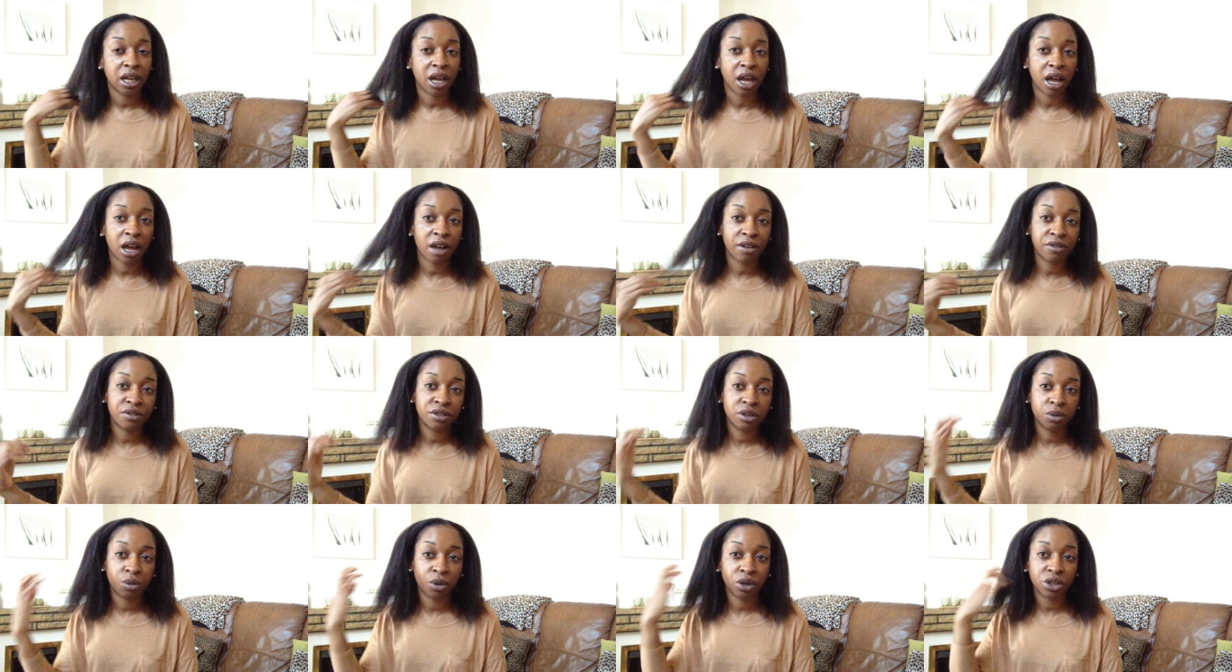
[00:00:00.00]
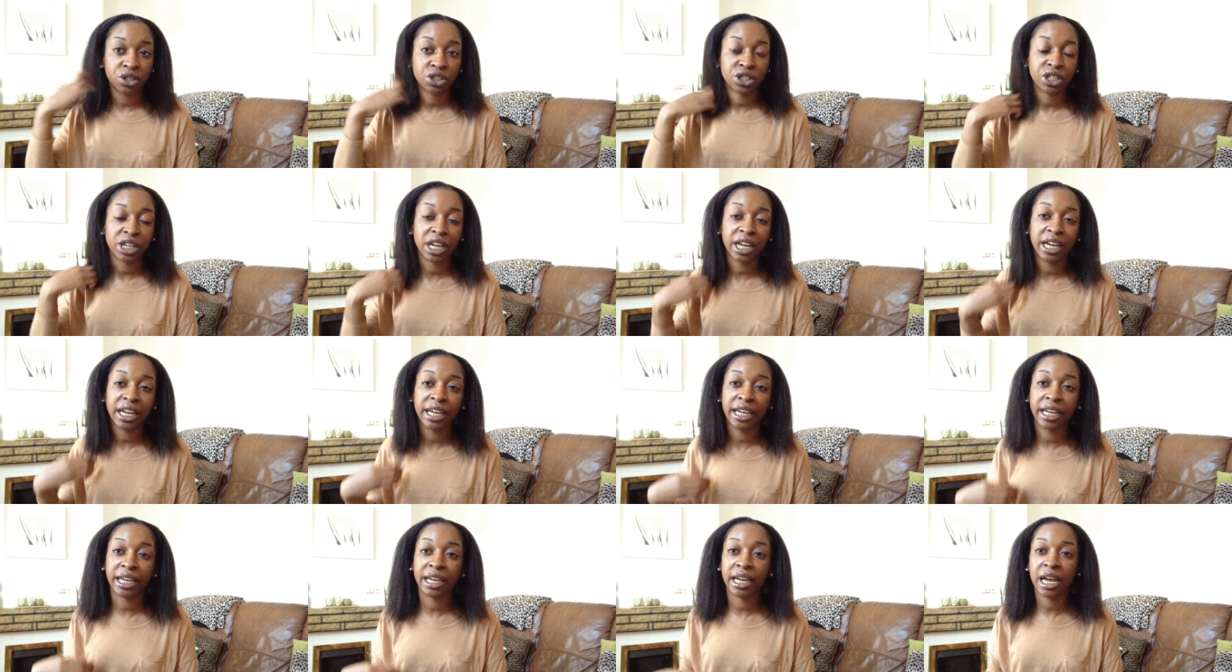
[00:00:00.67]
after wash
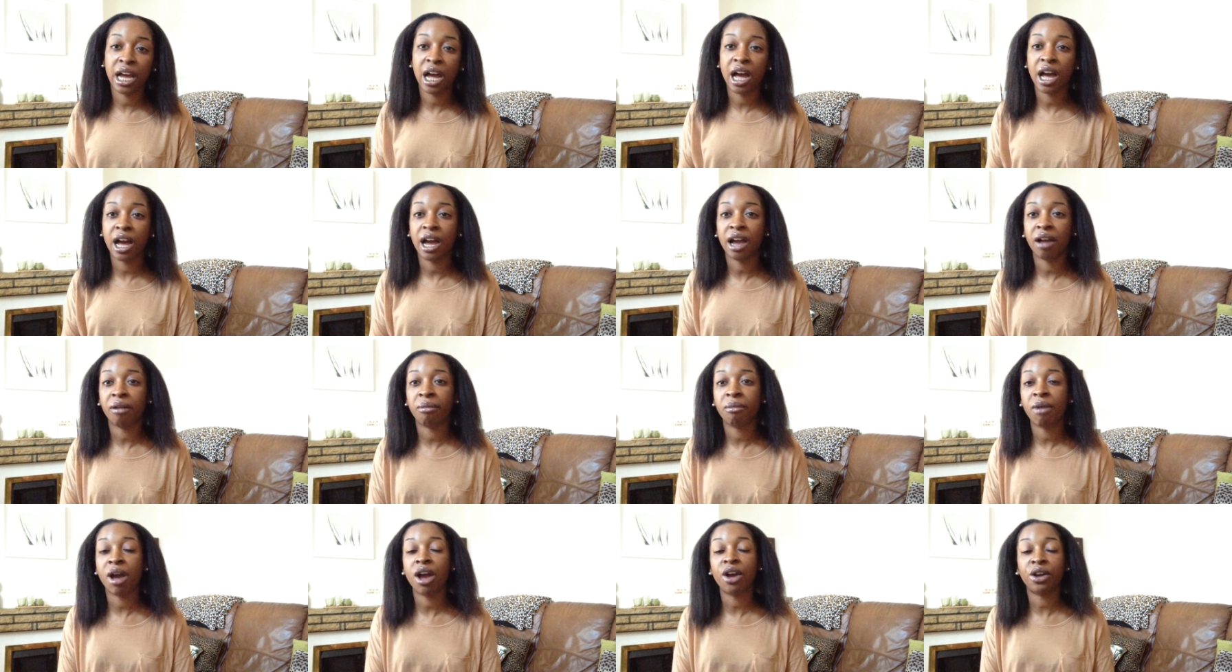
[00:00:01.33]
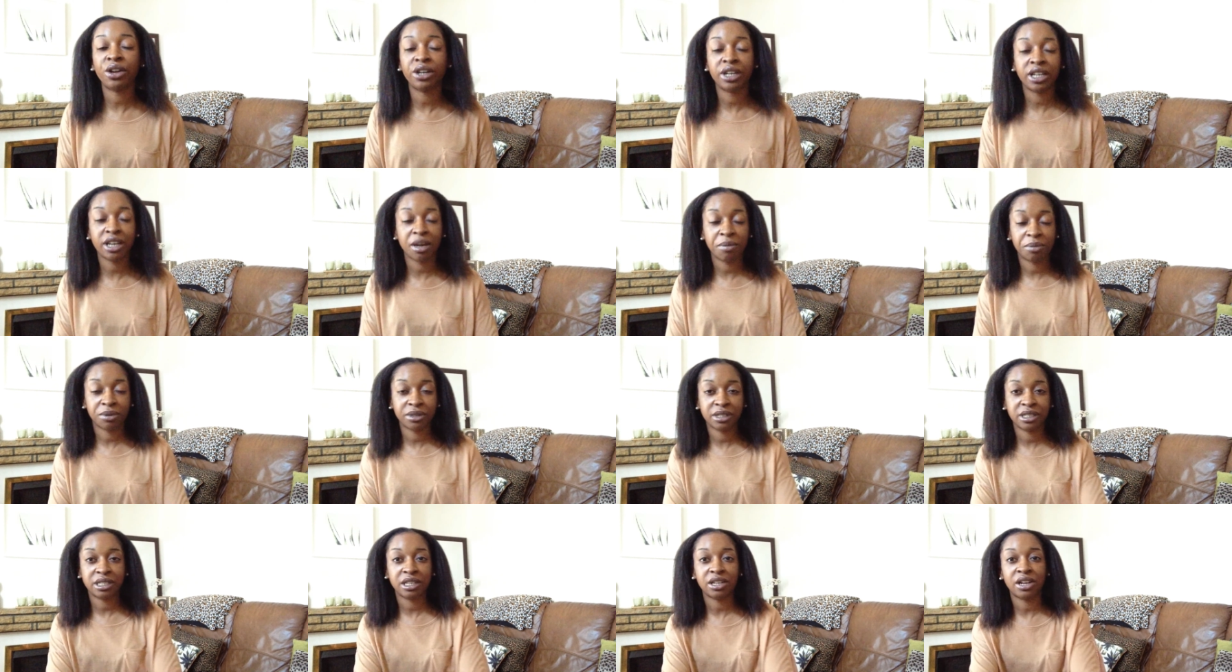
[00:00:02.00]
day, um, only up
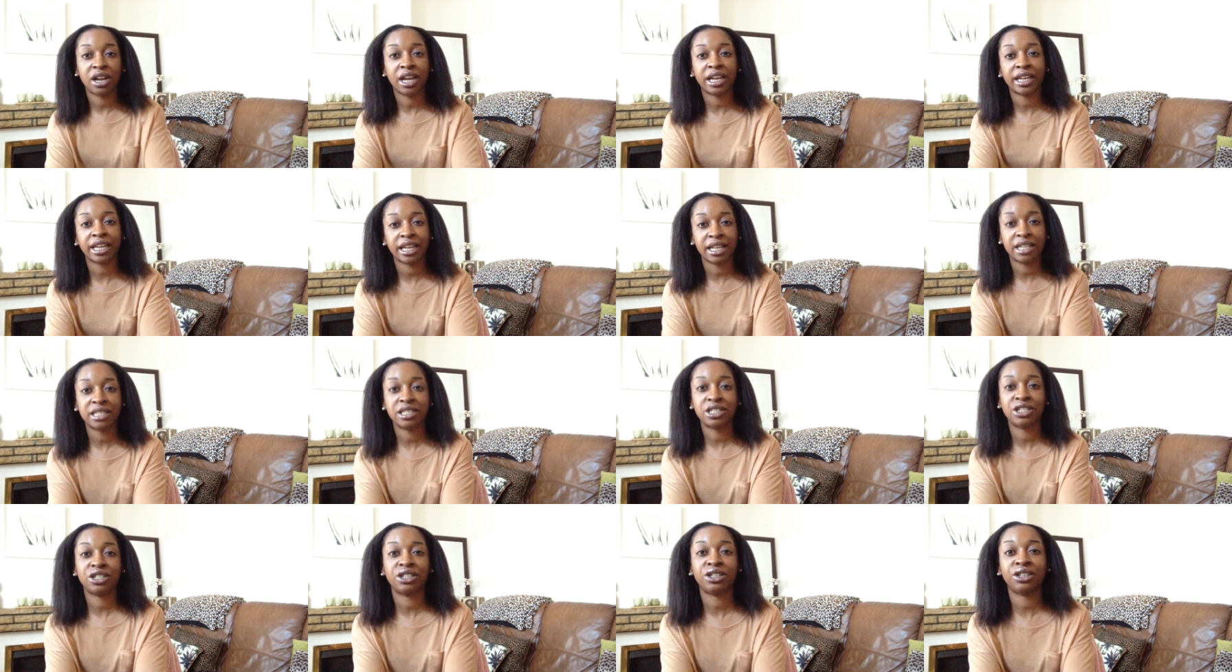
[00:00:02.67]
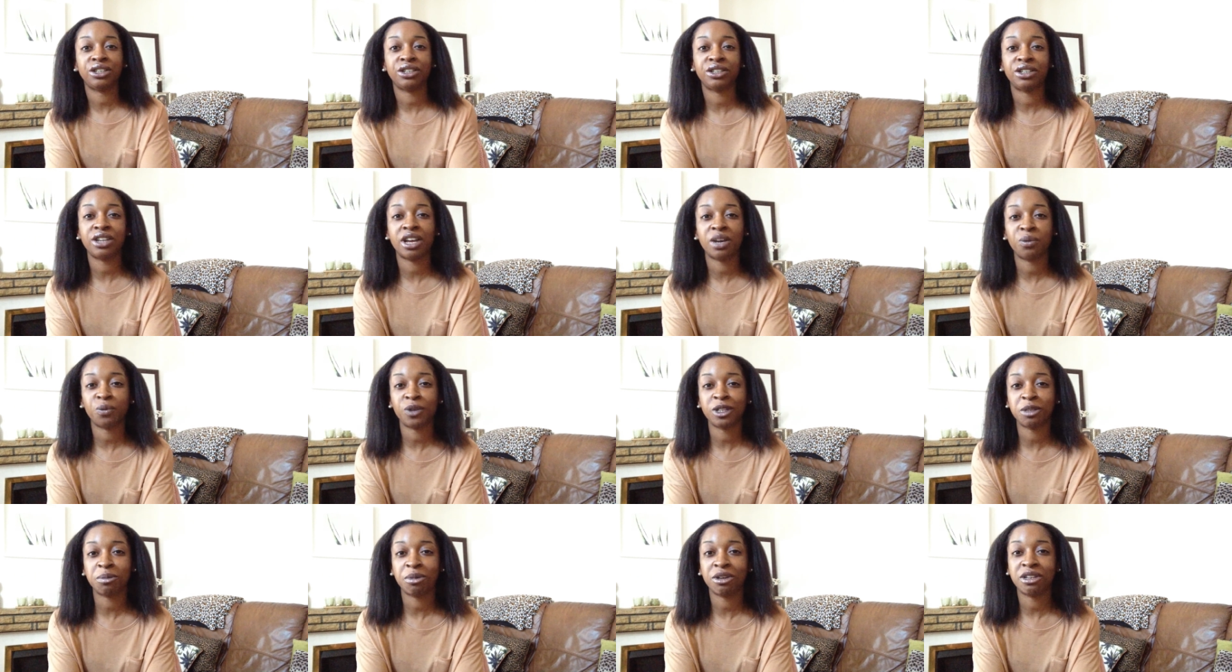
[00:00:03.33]
until I get to nine
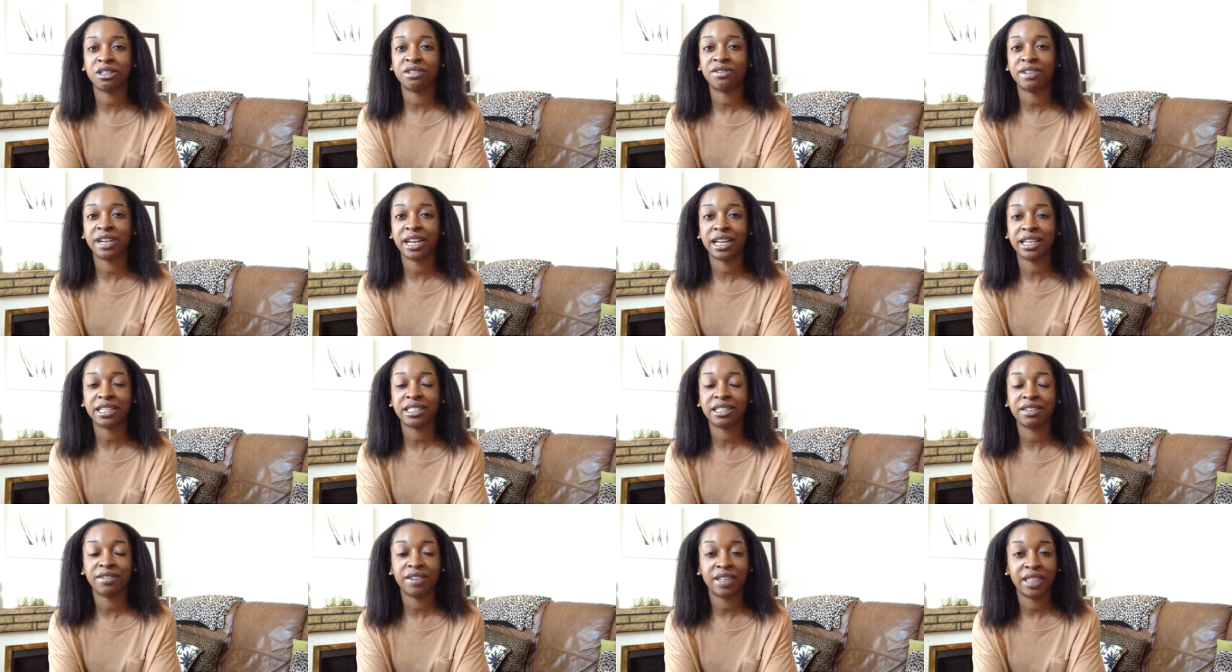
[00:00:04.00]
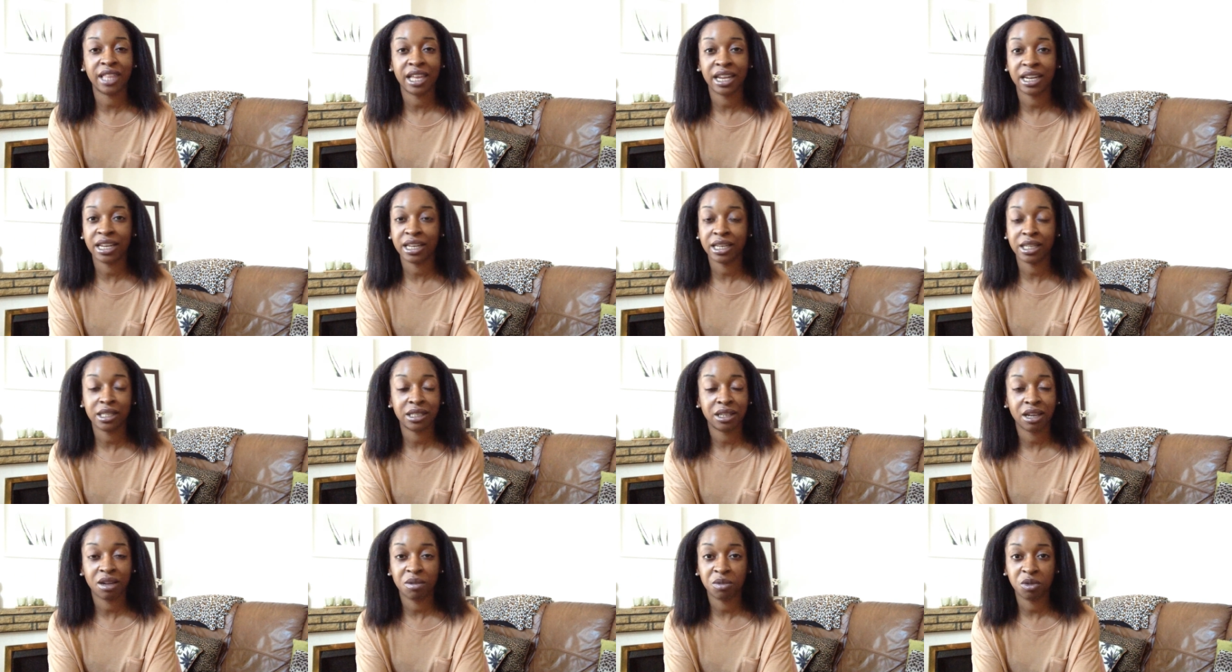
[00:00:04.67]
weeks post relaxer, and then it
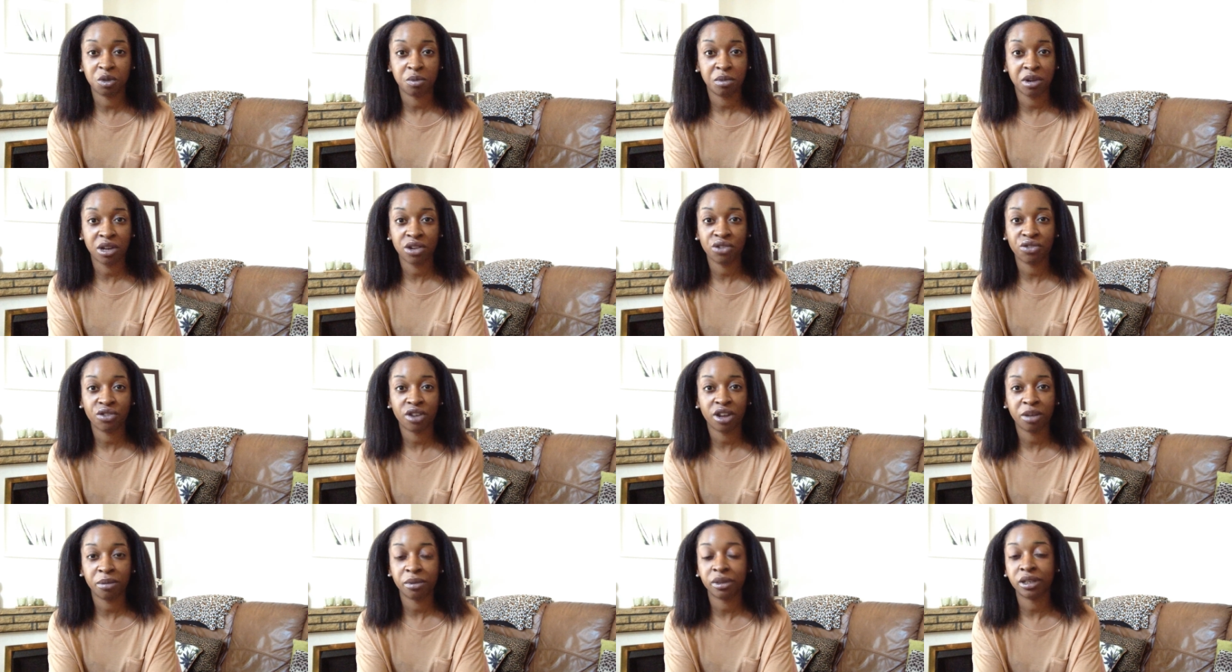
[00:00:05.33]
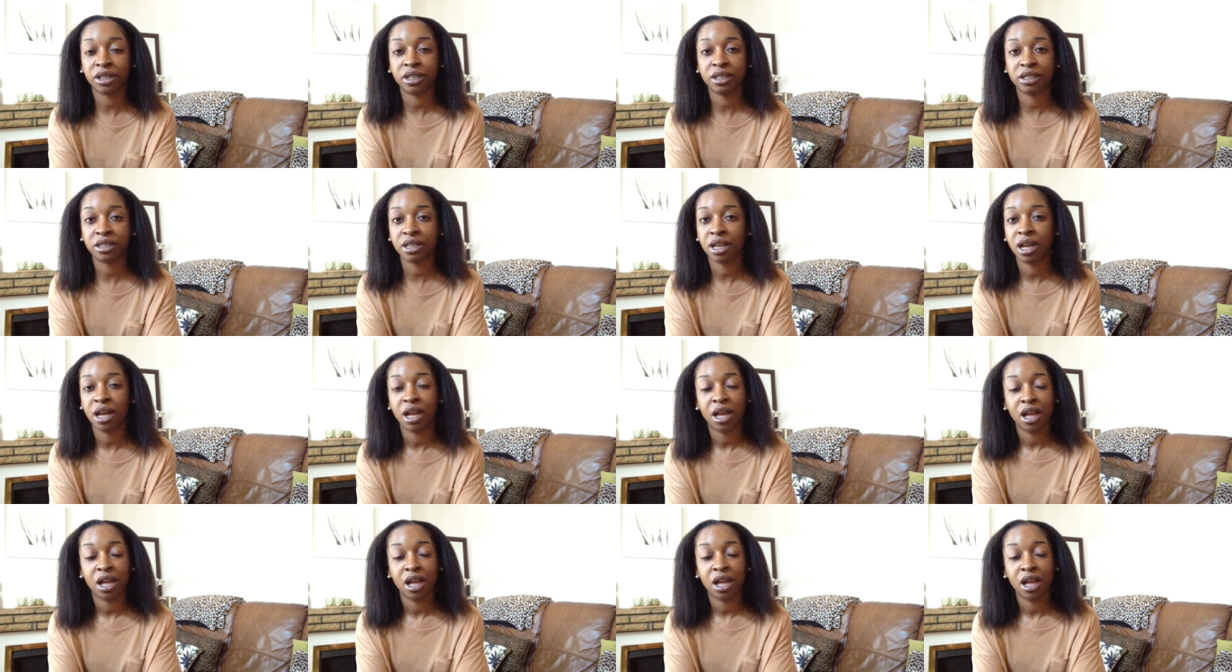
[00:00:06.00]
is time to blow dry because